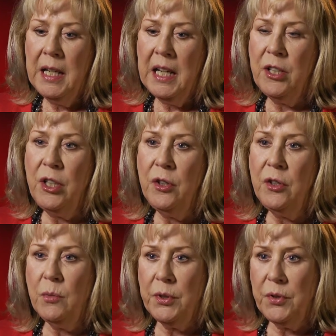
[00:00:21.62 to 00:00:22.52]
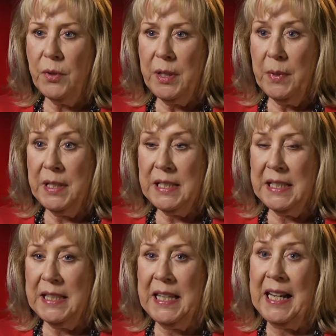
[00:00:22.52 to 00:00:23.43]
unusual treatments
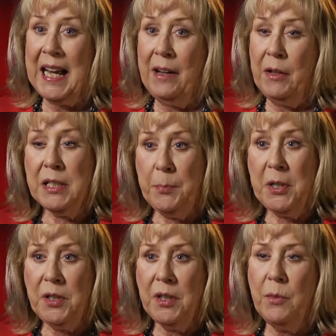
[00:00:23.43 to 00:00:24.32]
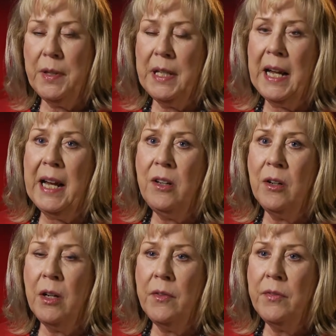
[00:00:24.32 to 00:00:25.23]
that, especially one that I know
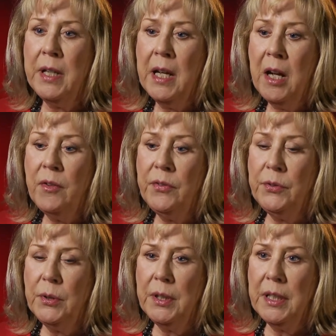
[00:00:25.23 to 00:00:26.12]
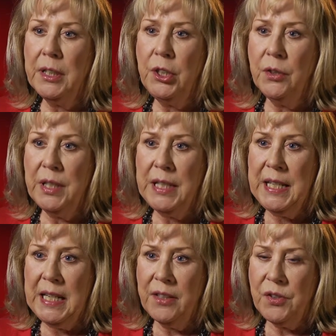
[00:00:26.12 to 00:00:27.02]
of, for curing
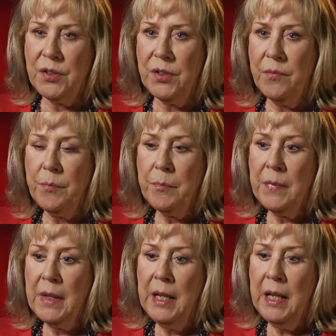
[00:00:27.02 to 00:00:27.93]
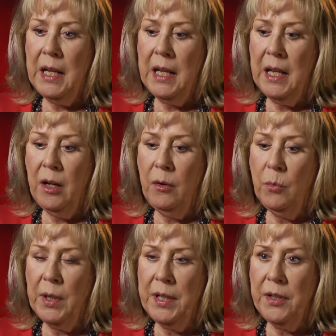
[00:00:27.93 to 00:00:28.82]
cancer.
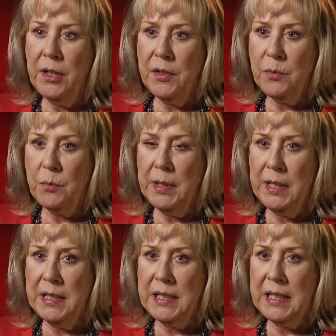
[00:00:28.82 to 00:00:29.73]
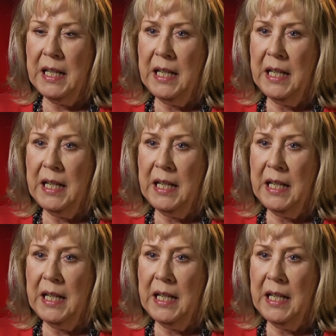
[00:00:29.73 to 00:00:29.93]
And one of those was